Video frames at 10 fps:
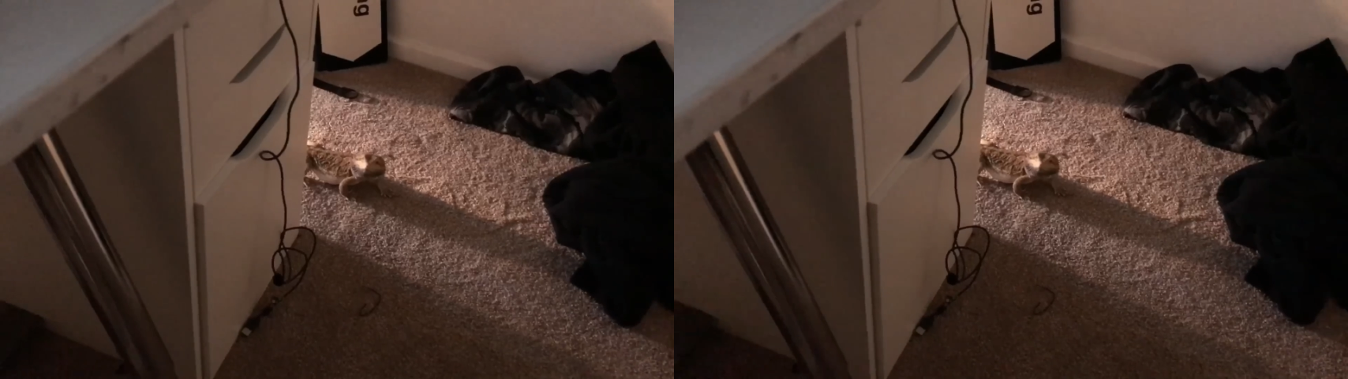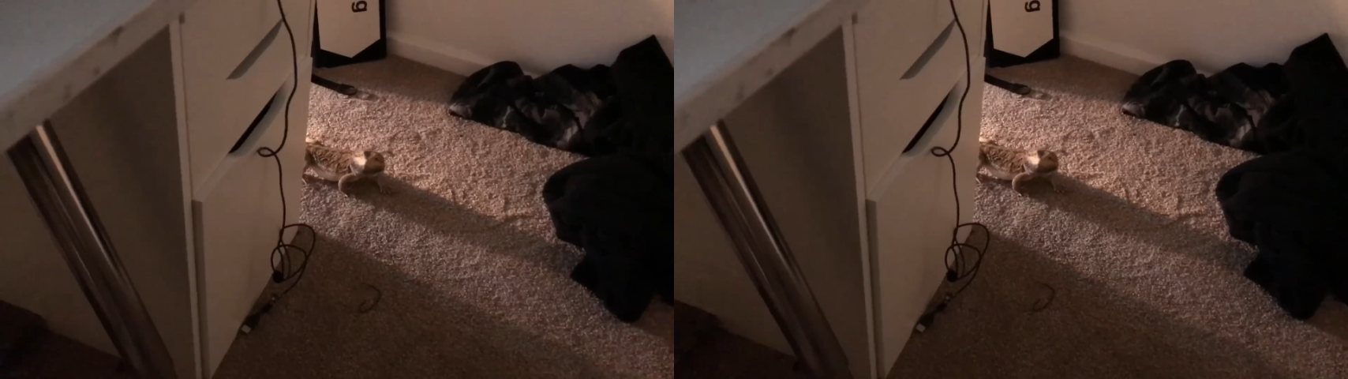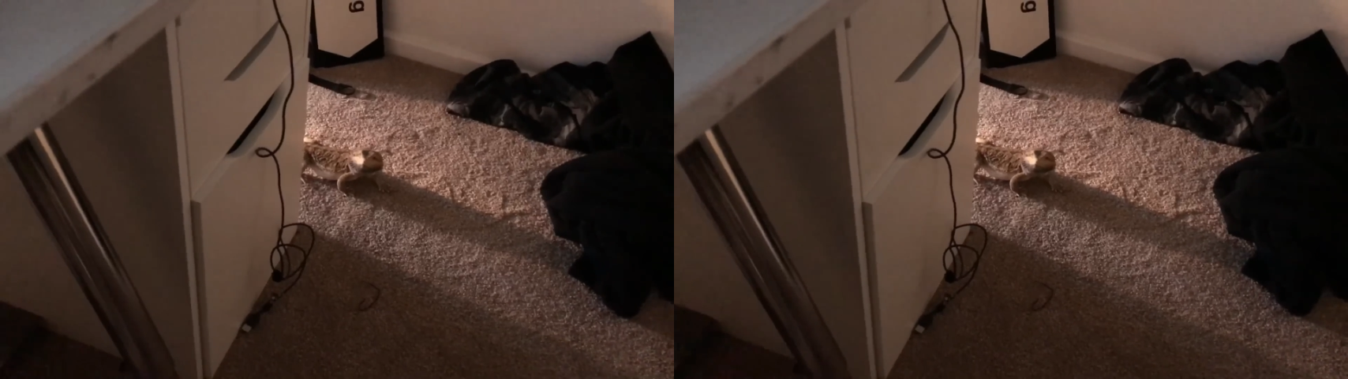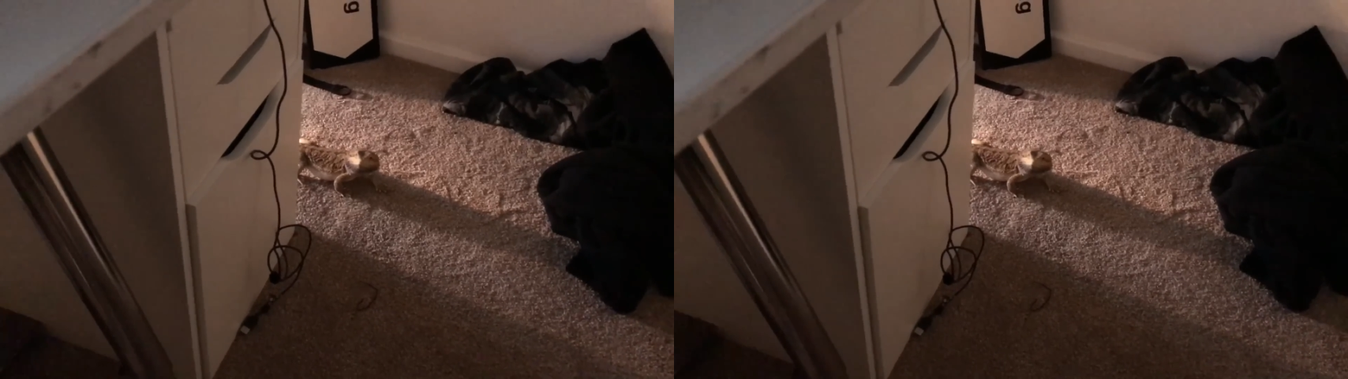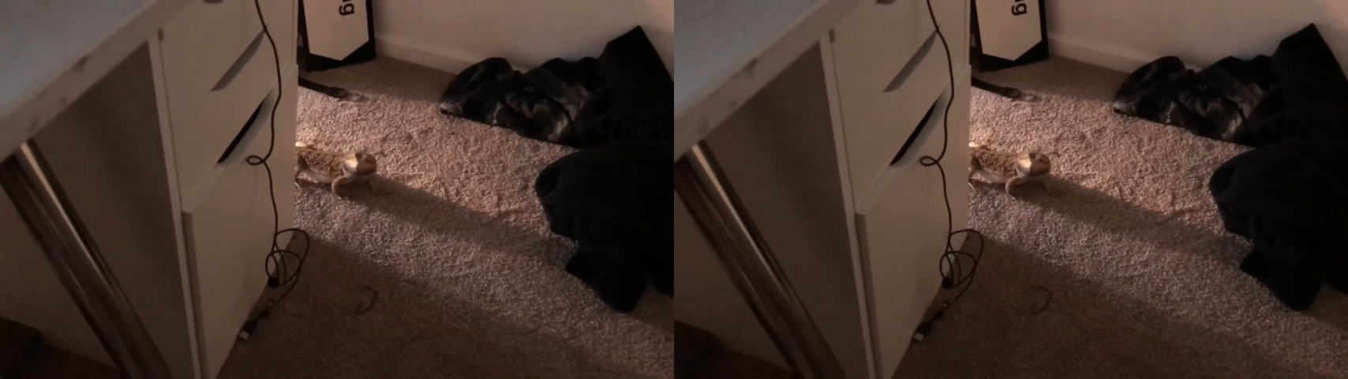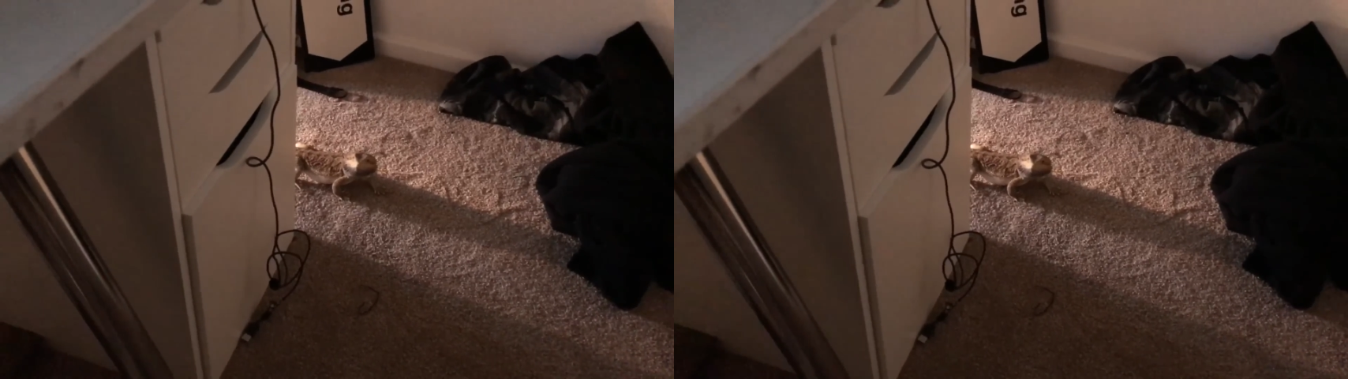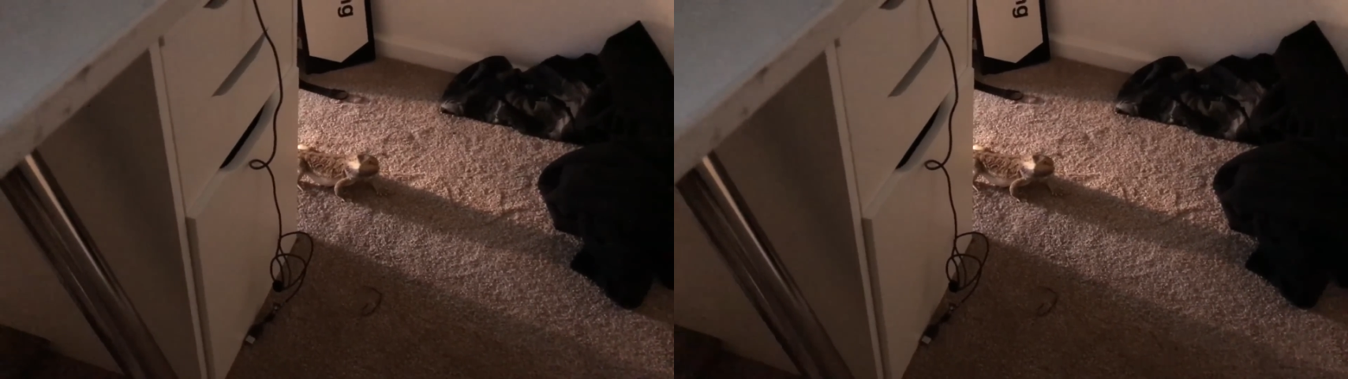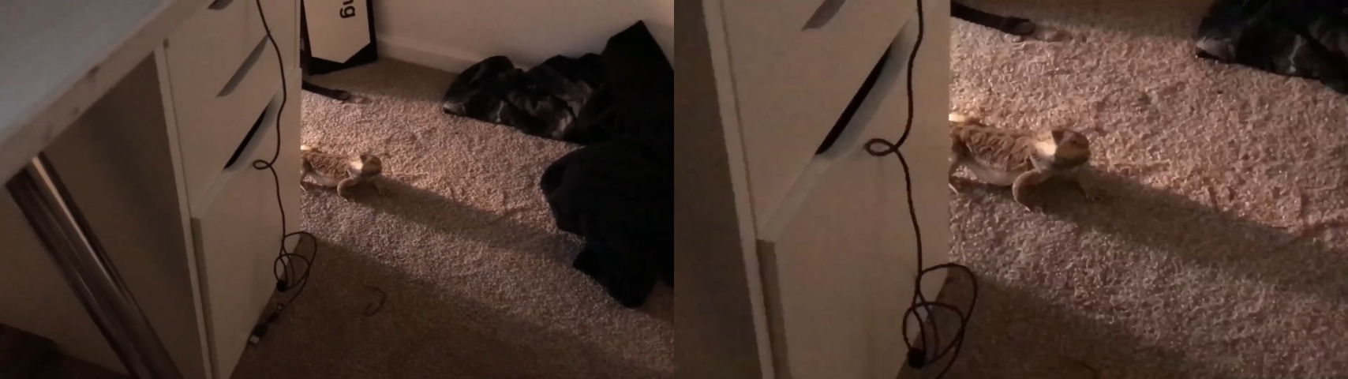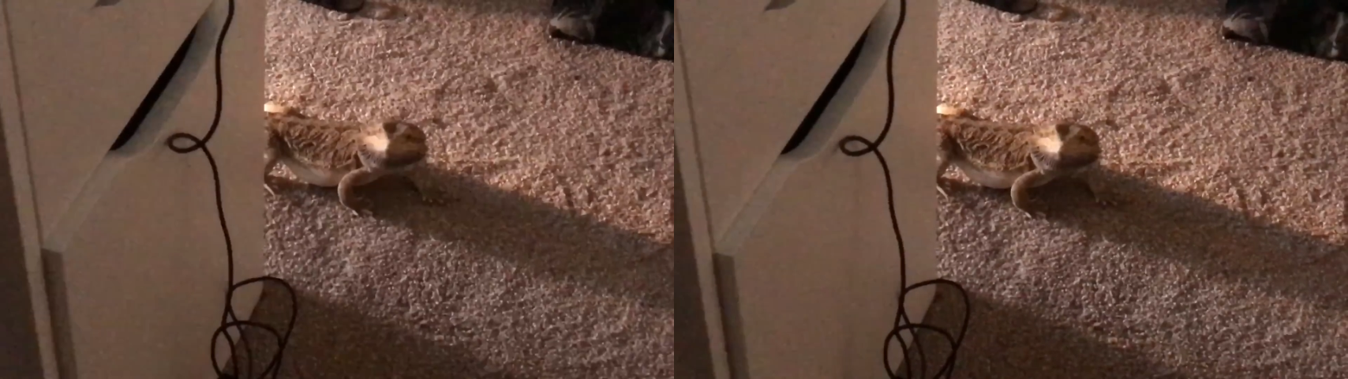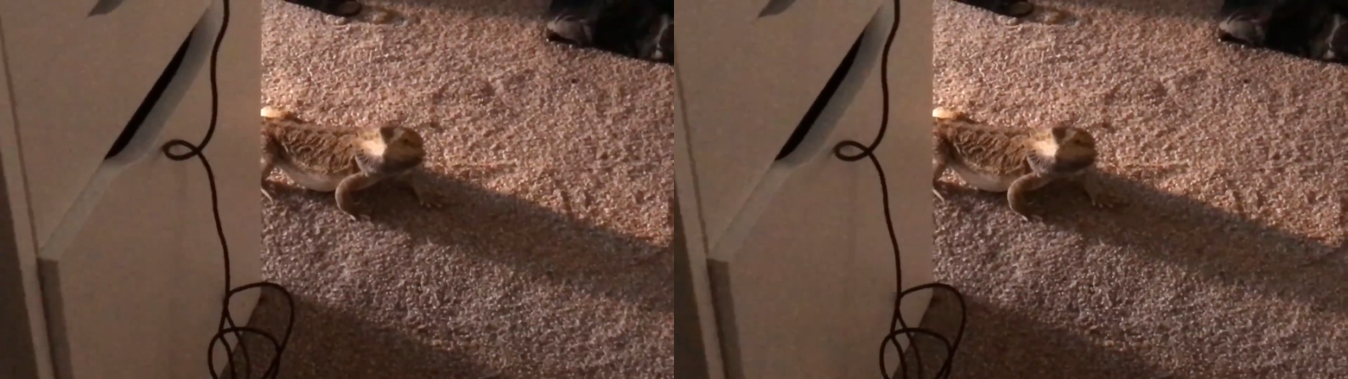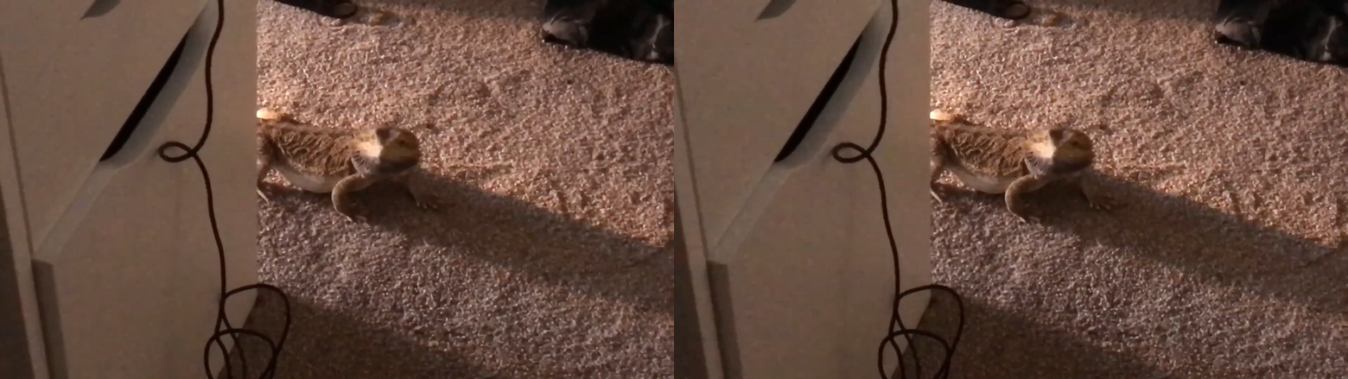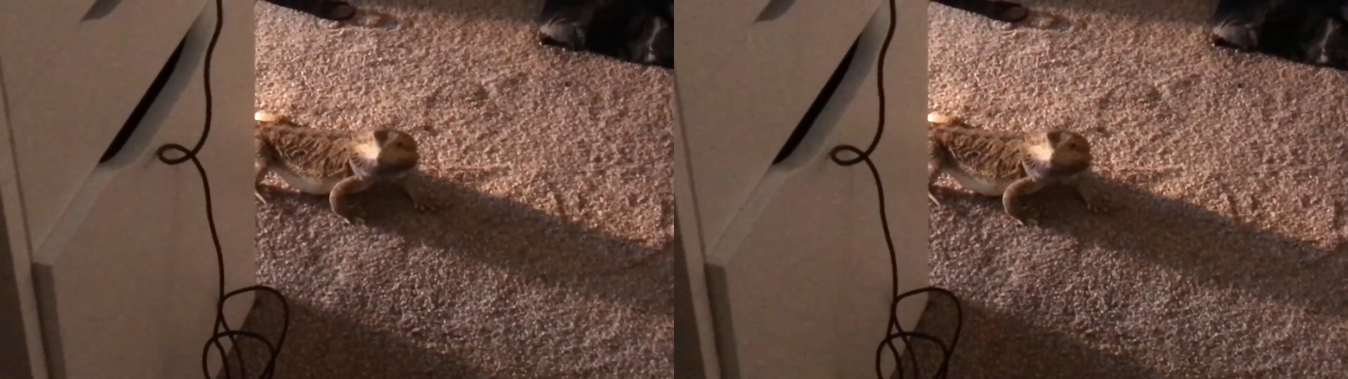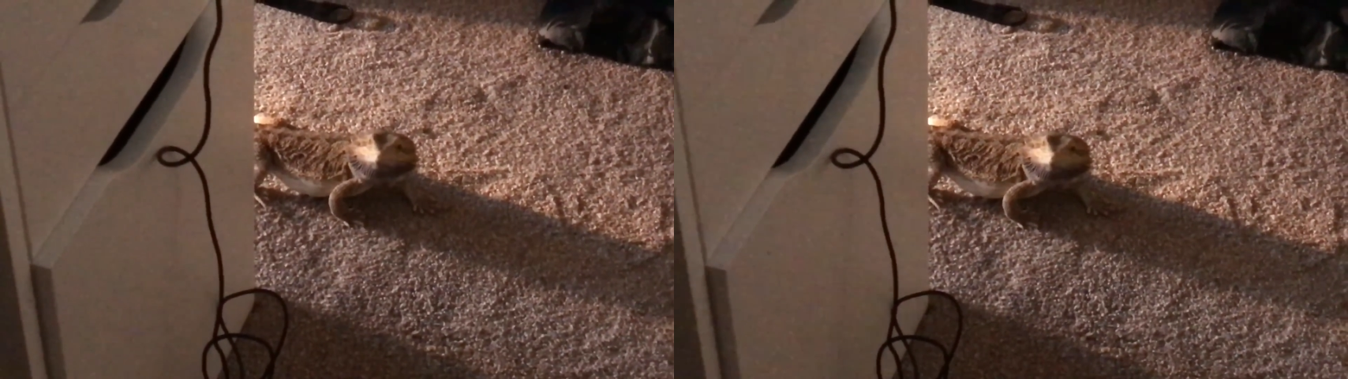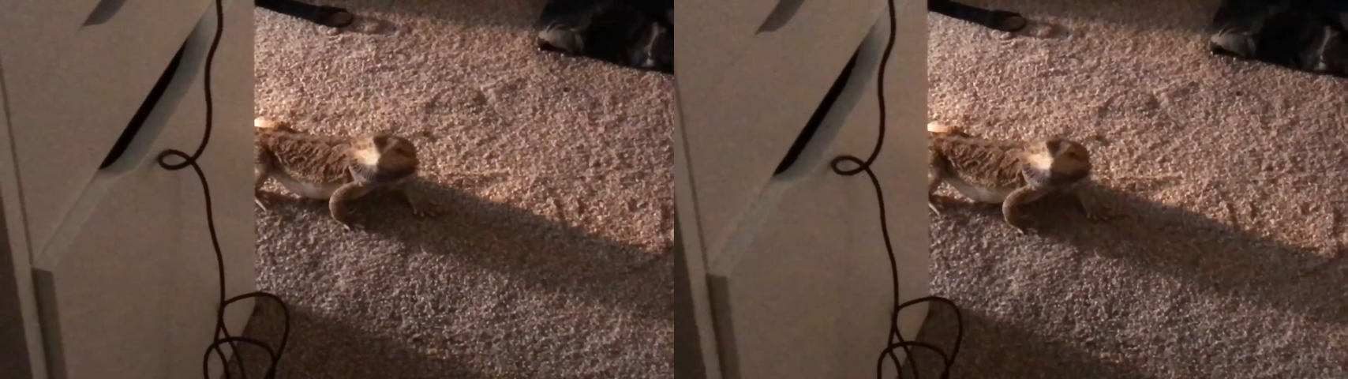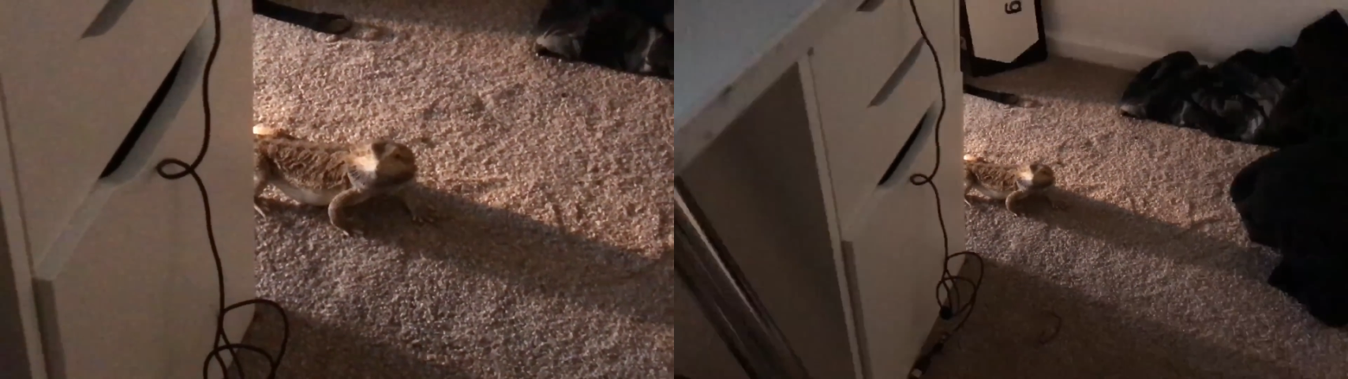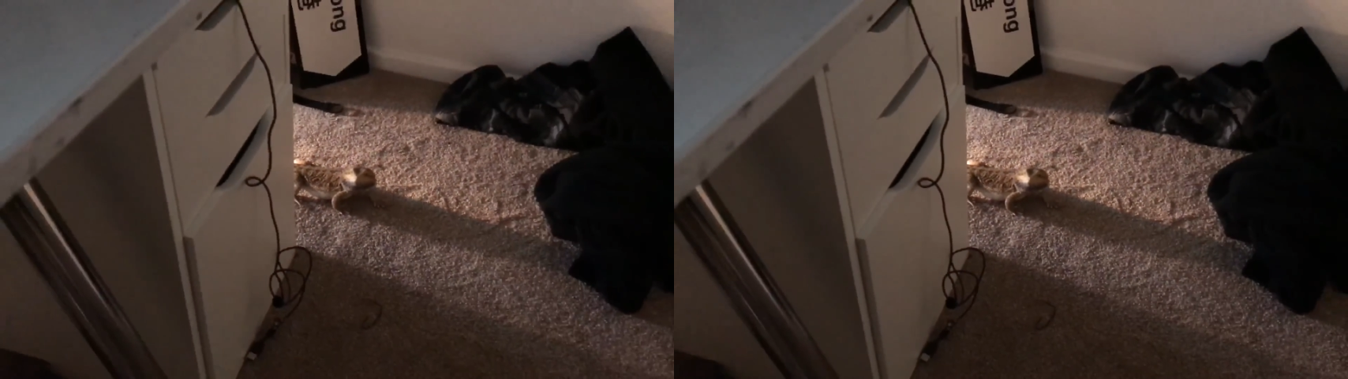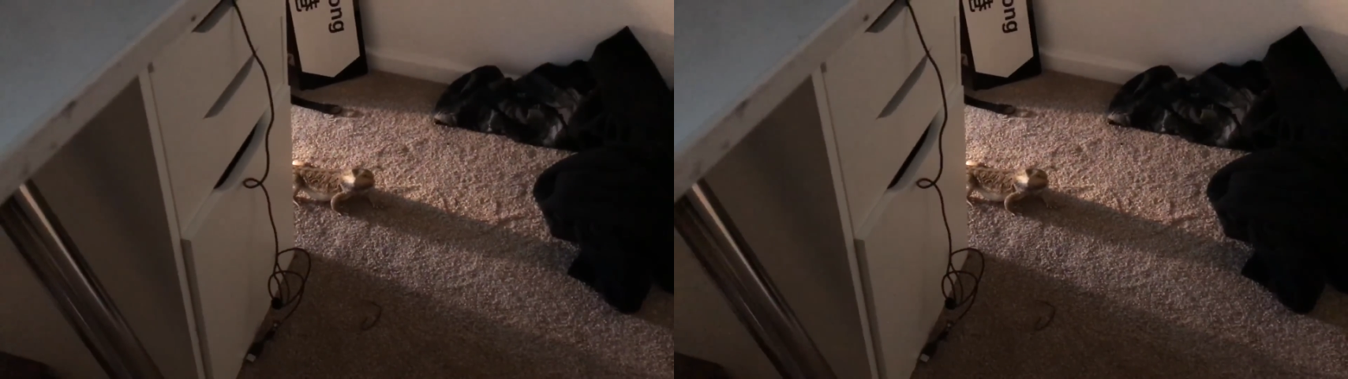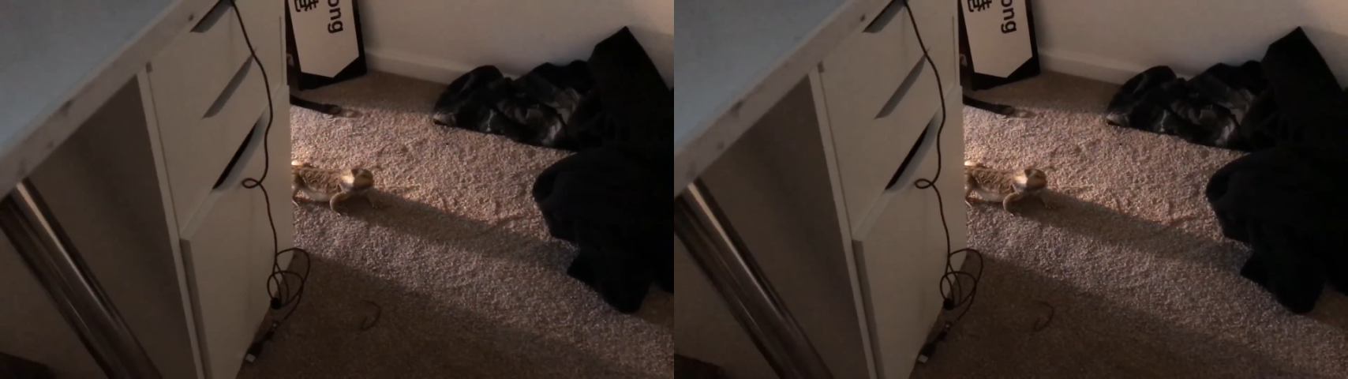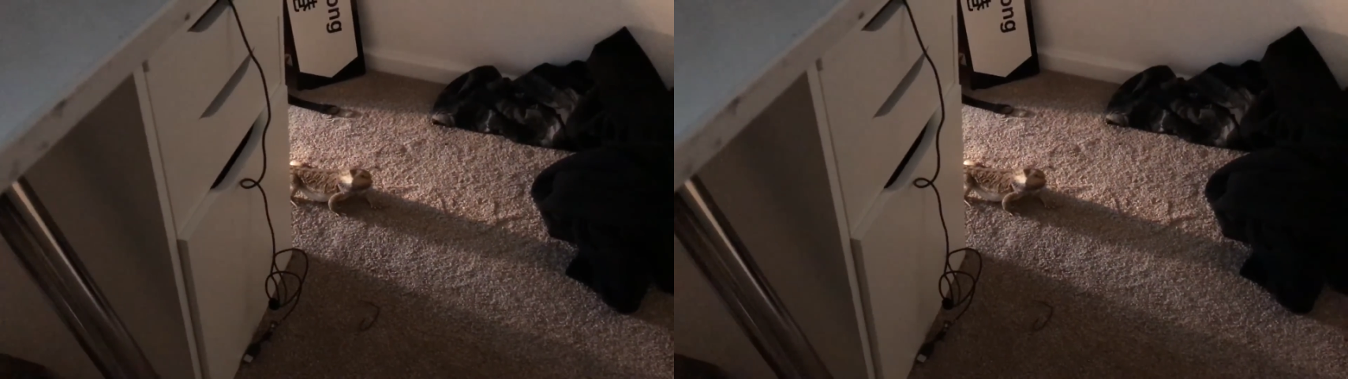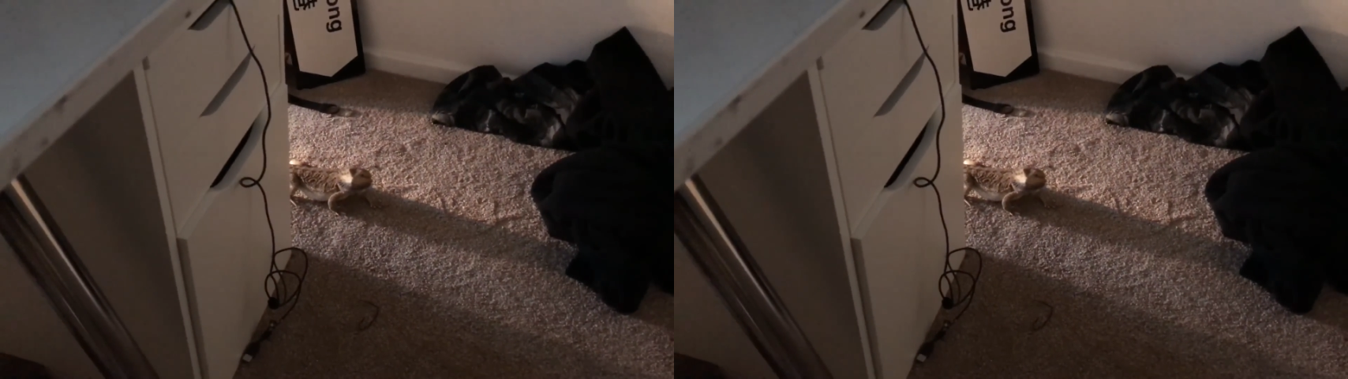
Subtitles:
[unreadable: no face in view]